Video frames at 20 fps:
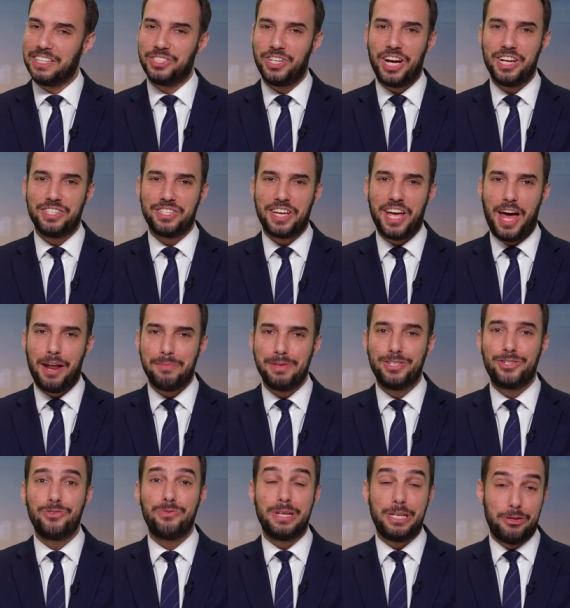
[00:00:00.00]
China's economy
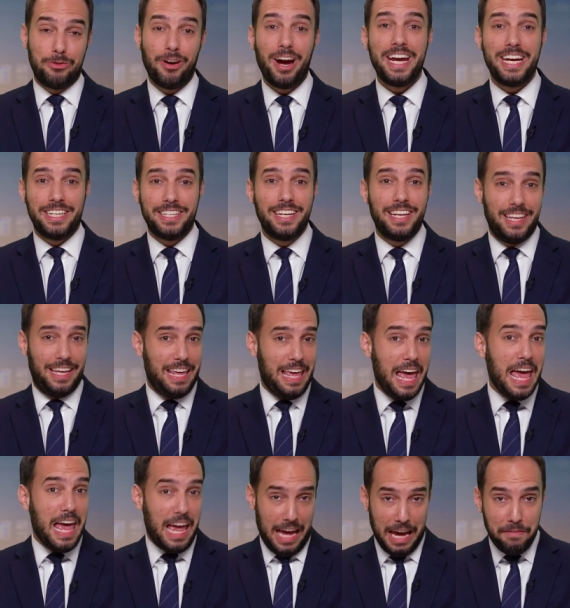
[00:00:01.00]
is doing great,
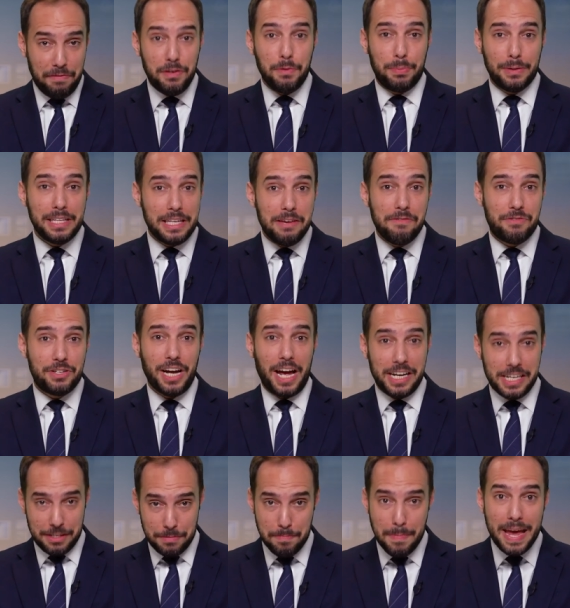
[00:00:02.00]
if you believe
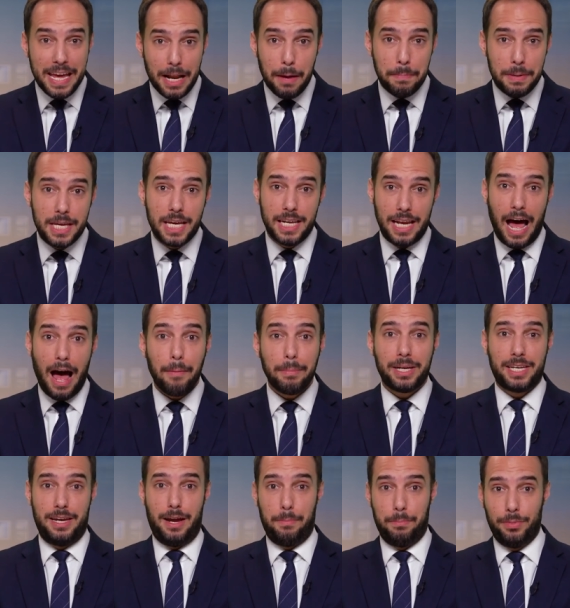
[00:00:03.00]
China's made-up
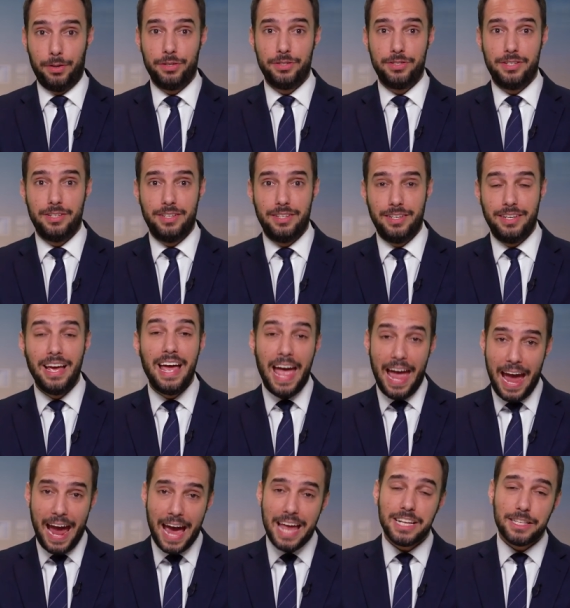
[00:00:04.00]
economic numbers
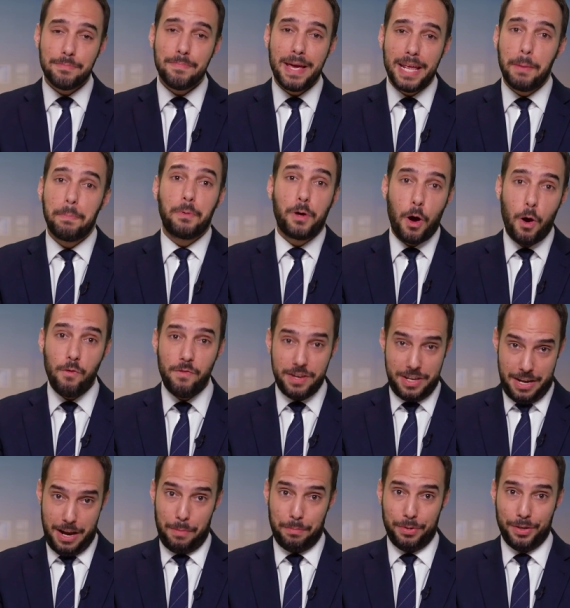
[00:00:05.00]
and its made-up COVID
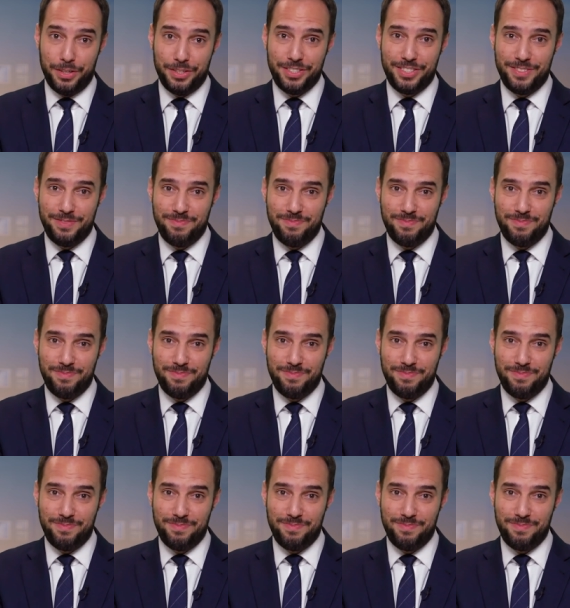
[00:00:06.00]
numbers.